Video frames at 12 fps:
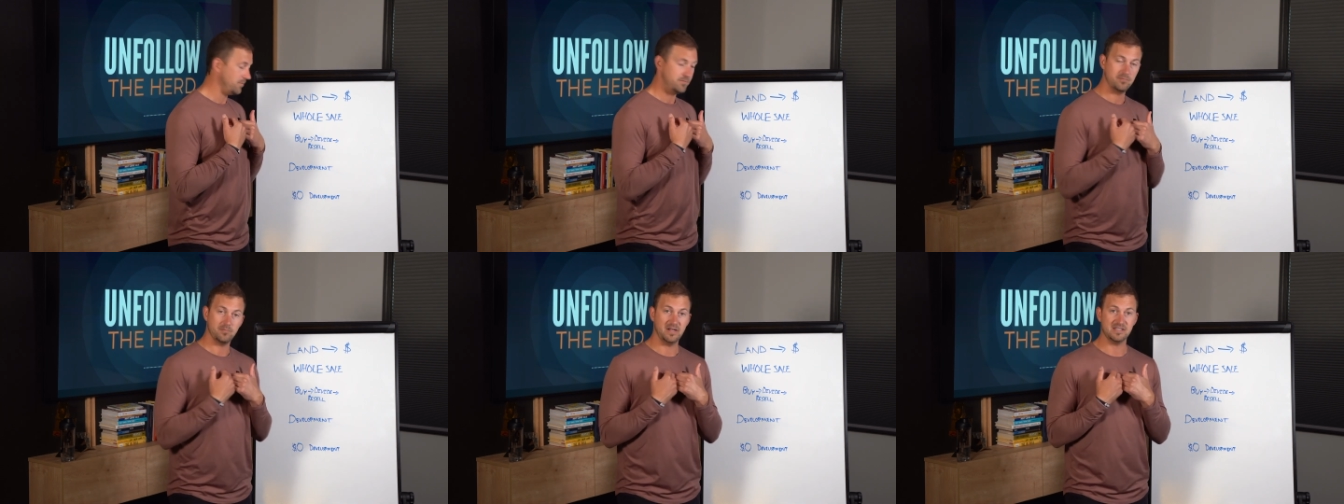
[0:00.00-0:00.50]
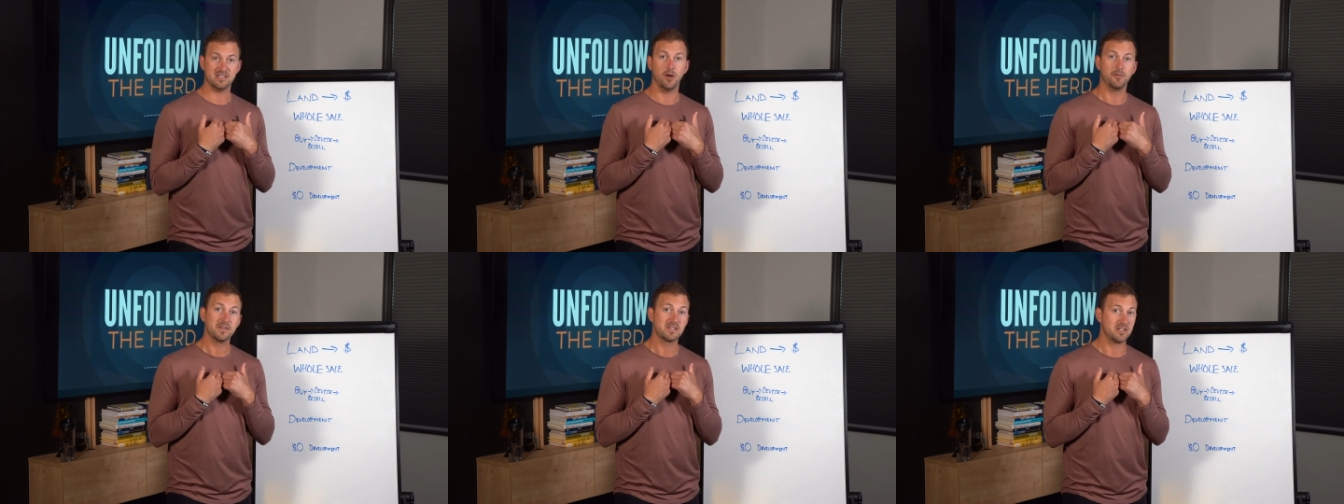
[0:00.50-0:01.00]
myself
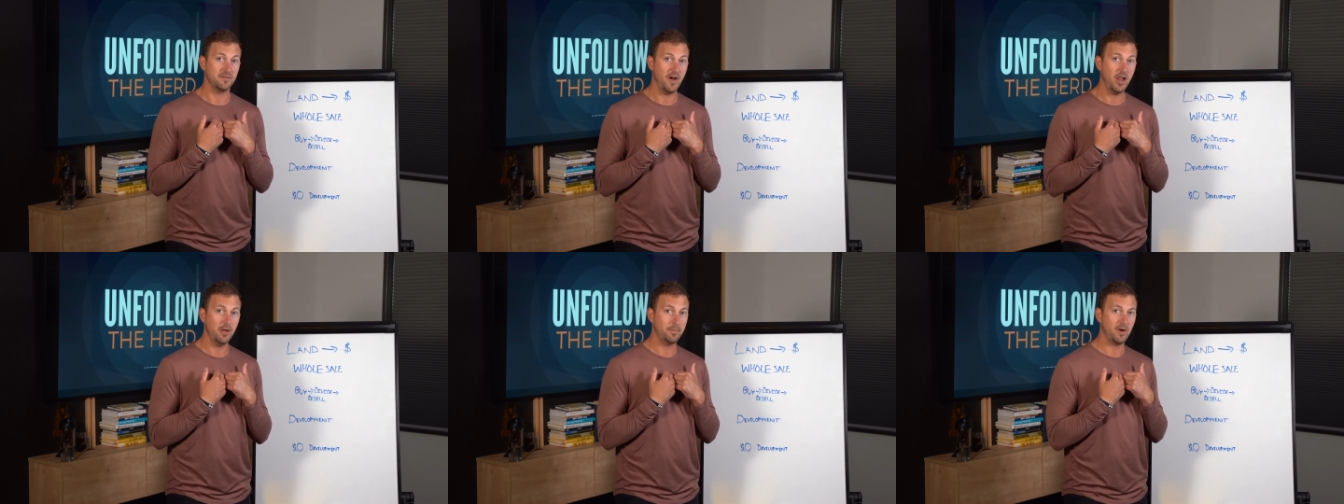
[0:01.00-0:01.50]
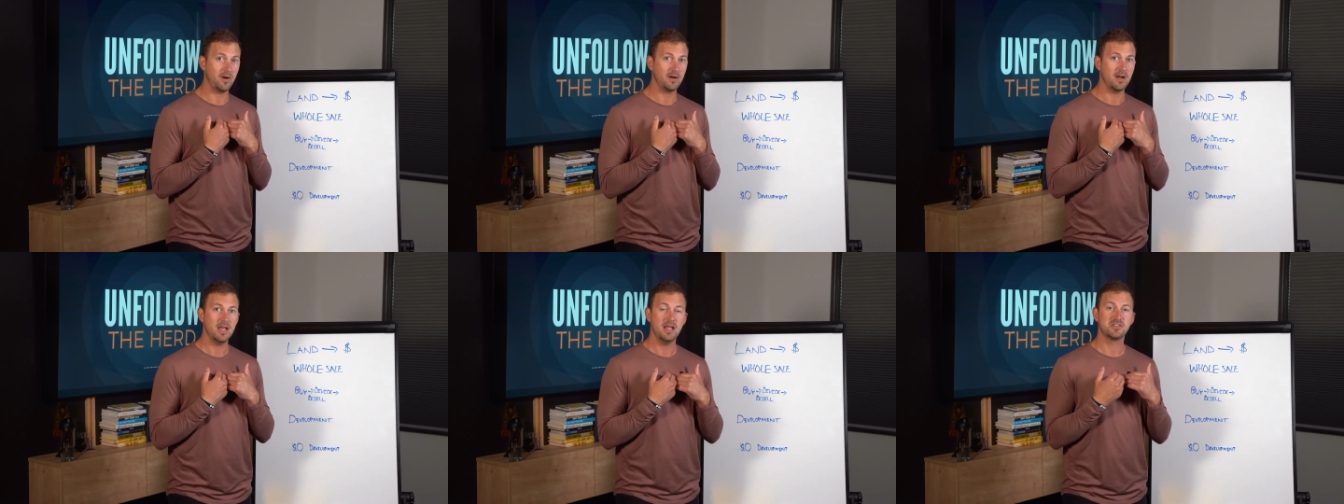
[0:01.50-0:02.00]
as a developer
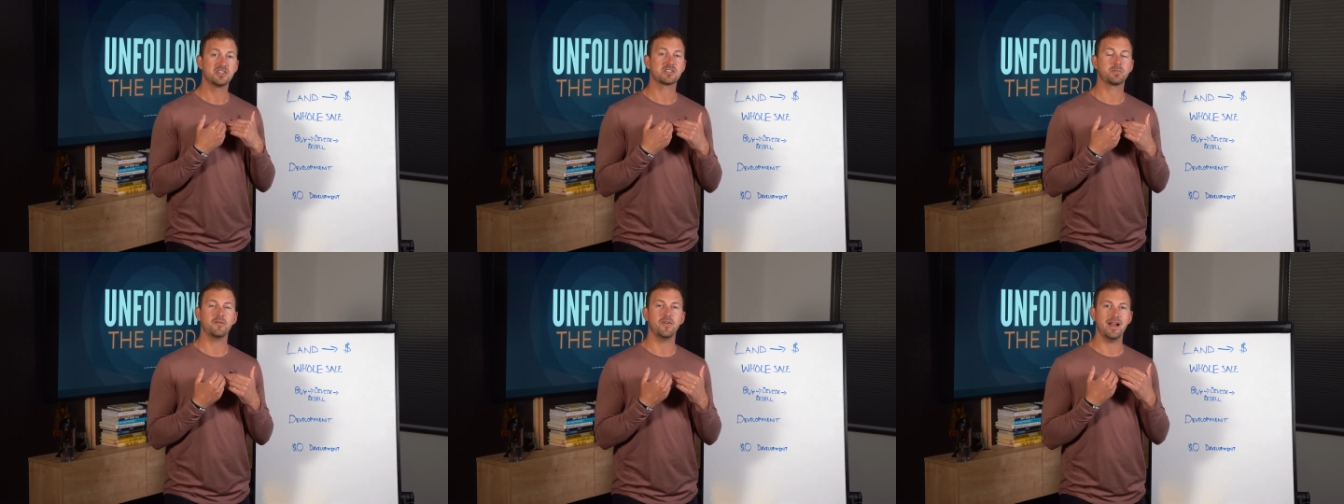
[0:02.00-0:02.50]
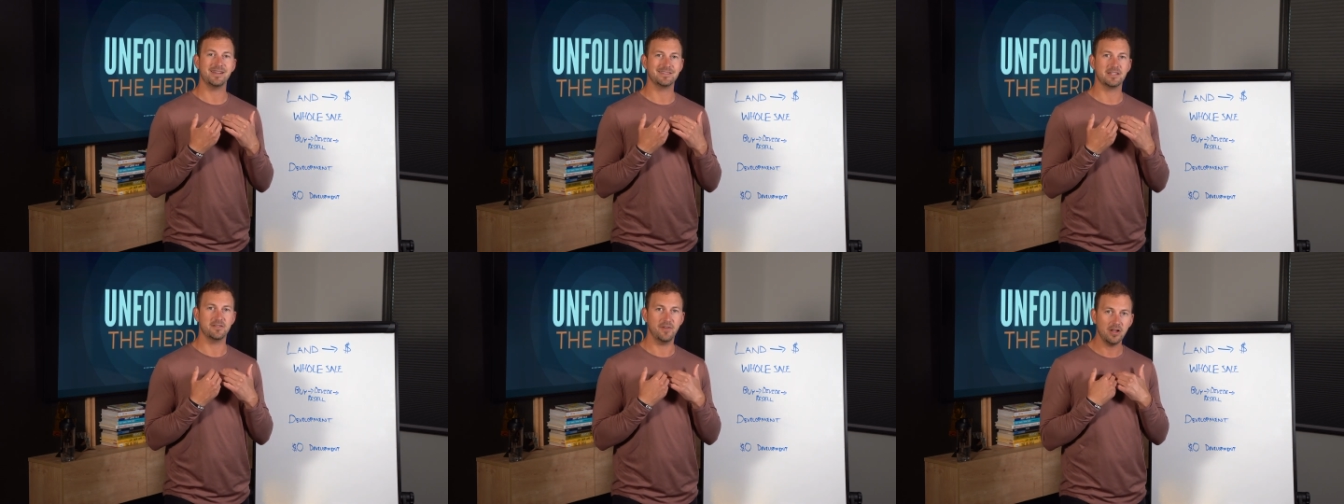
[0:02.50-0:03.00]
is just providing the
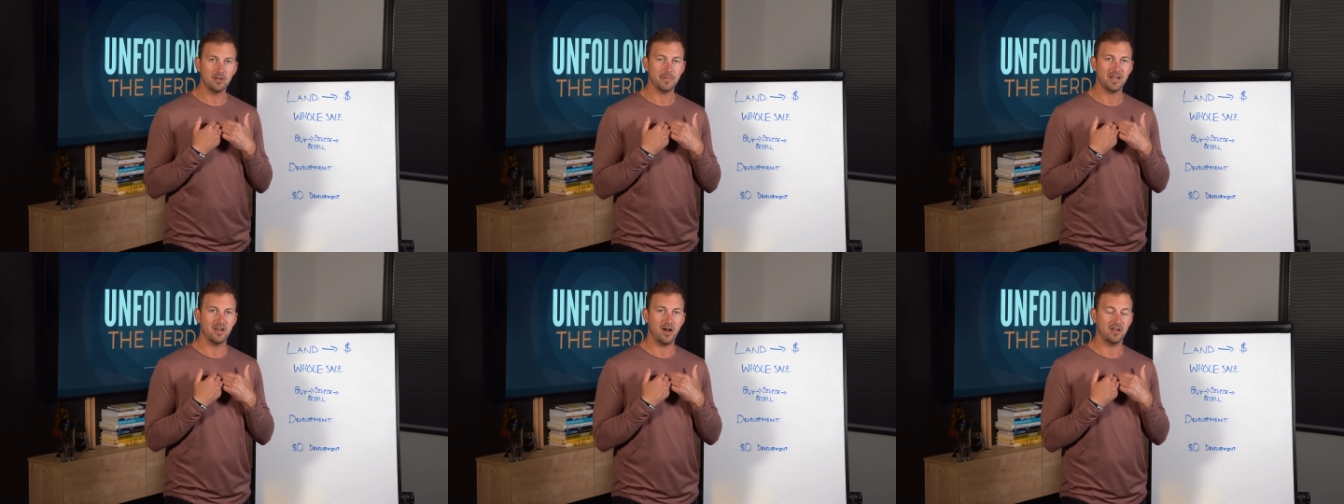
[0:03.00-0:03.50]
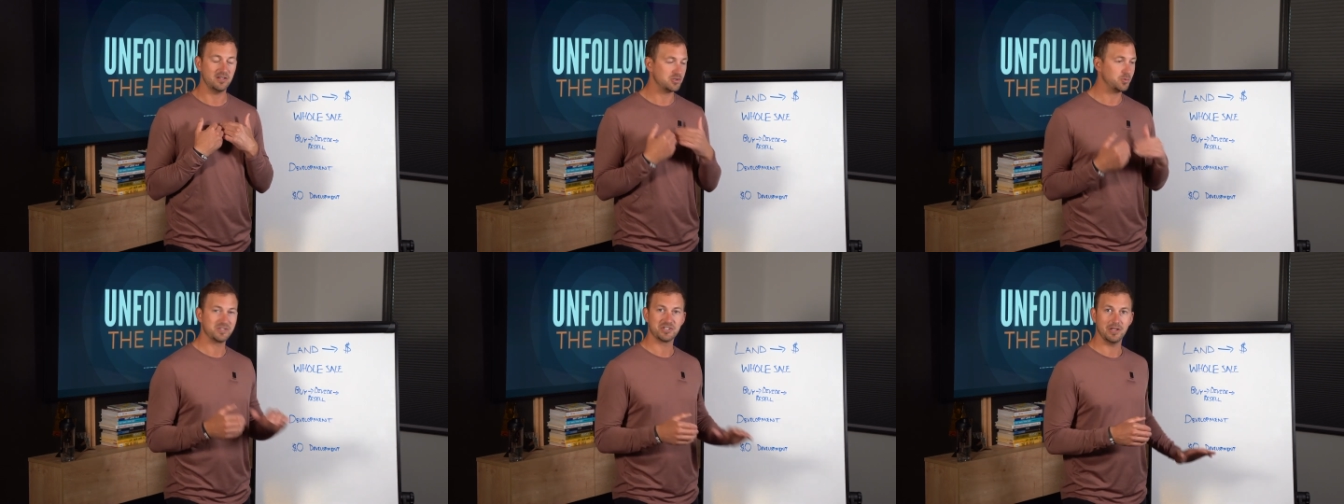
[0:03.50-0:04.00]
development knowledge,
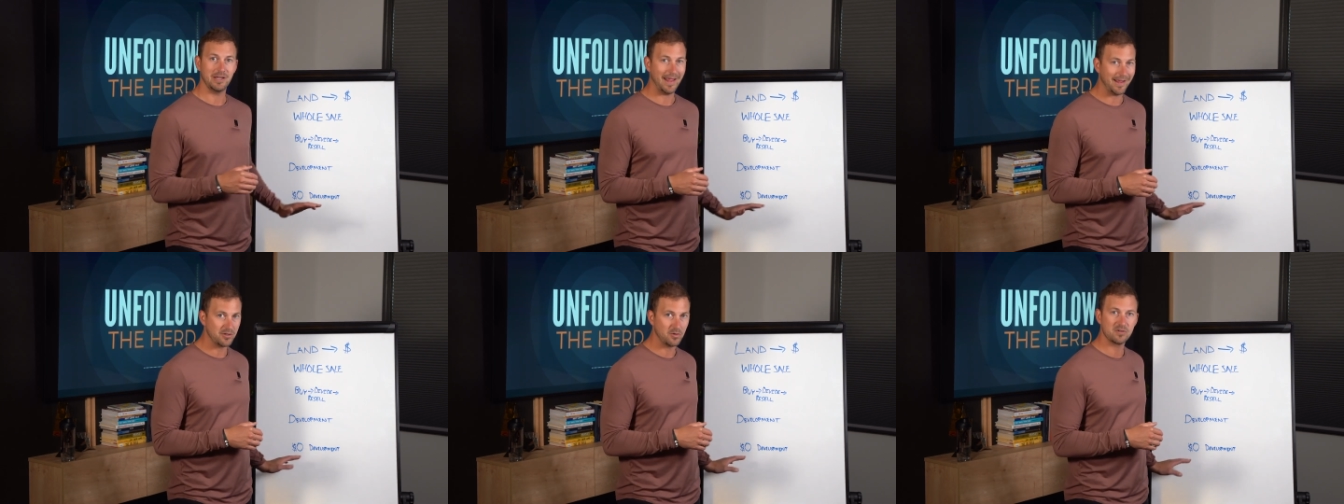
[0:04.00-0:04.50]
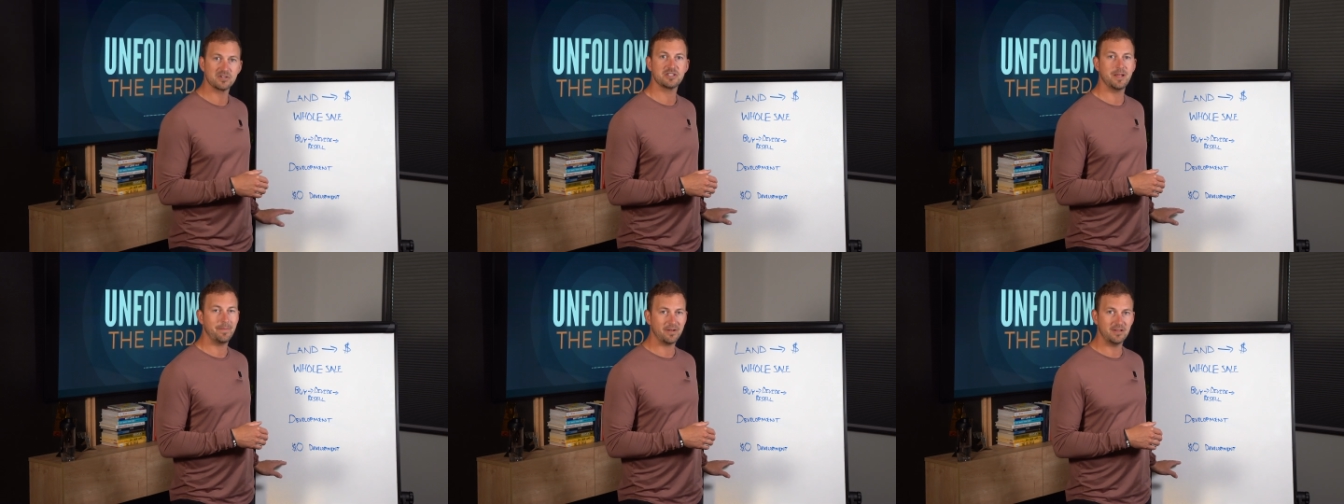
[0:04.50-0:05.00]
which landowners
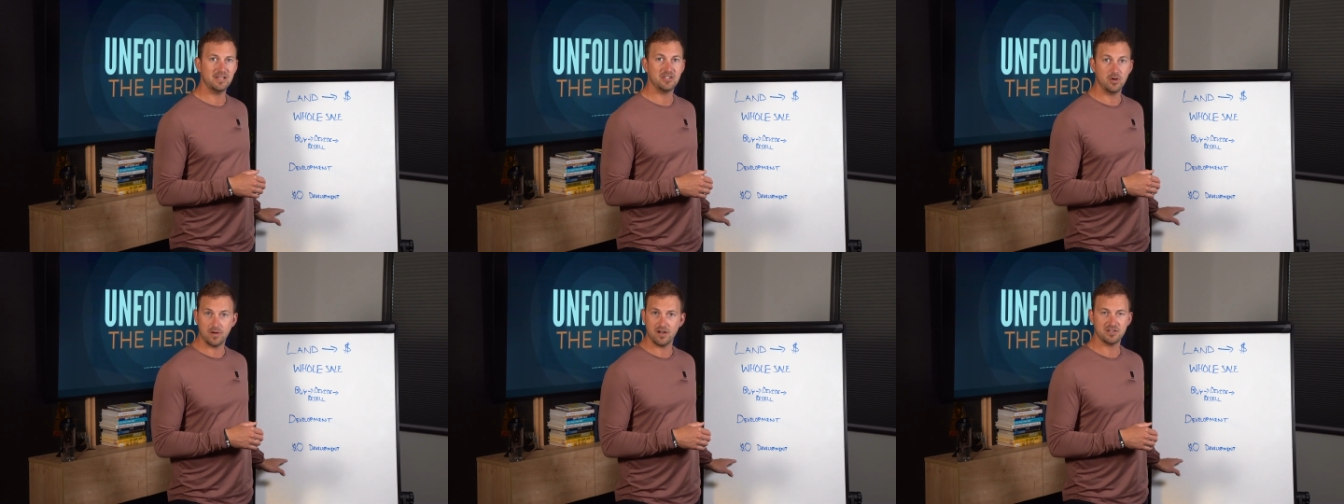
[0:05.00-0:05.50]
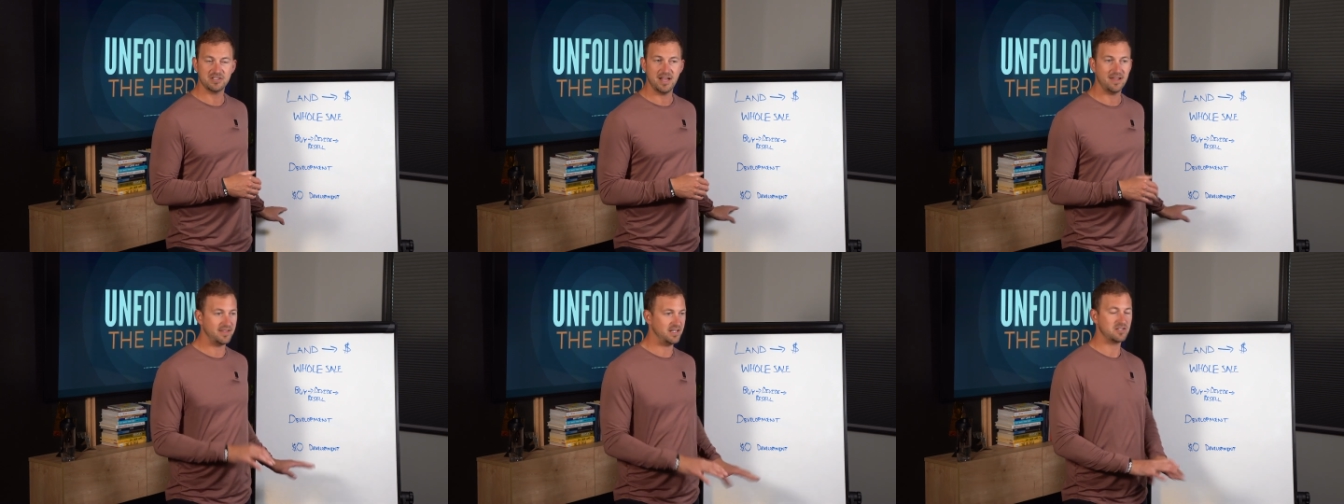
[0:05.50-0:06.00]
typically don't
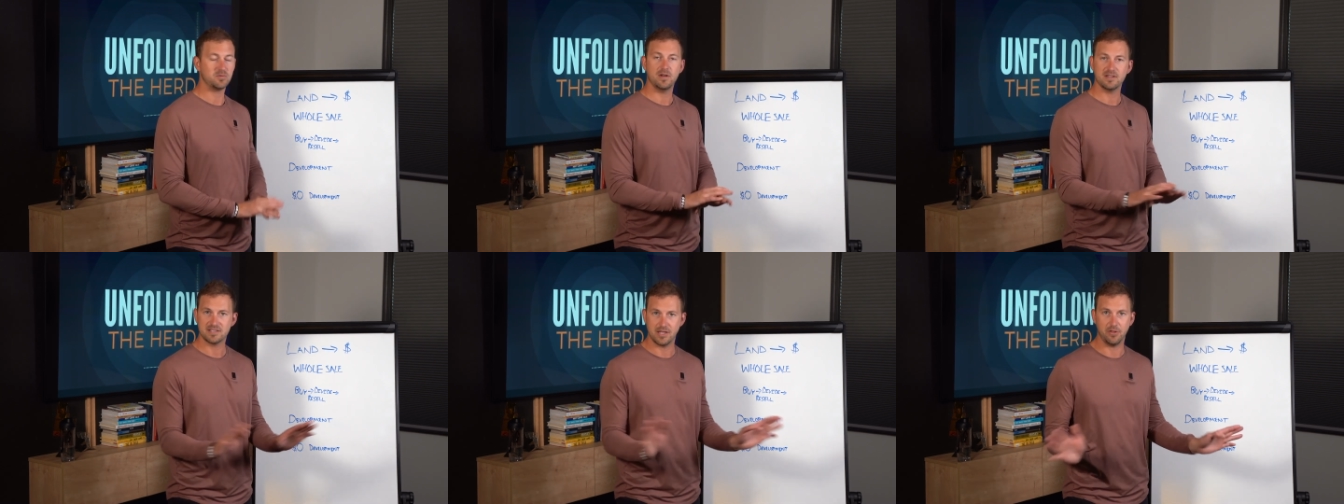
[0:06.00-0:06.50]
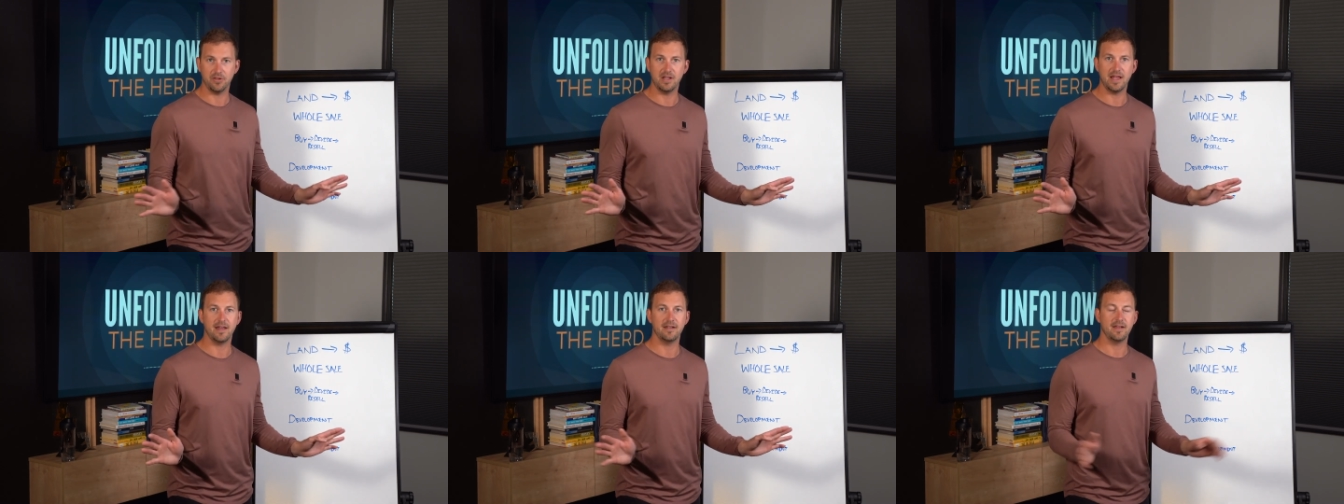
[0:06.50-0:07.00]
understand. They just want to sell the
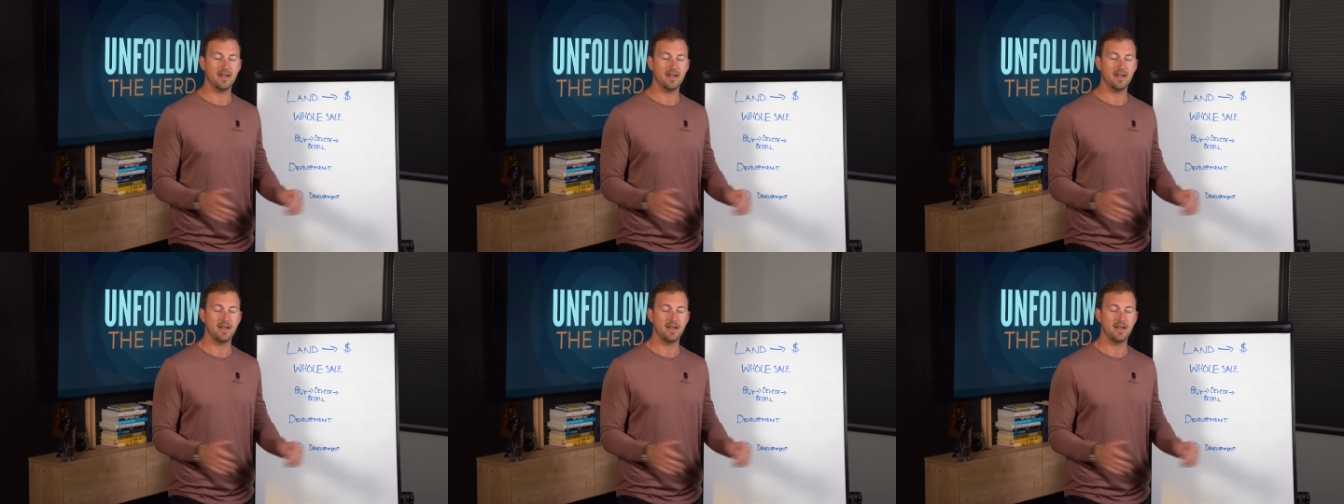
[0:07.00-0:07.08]
land.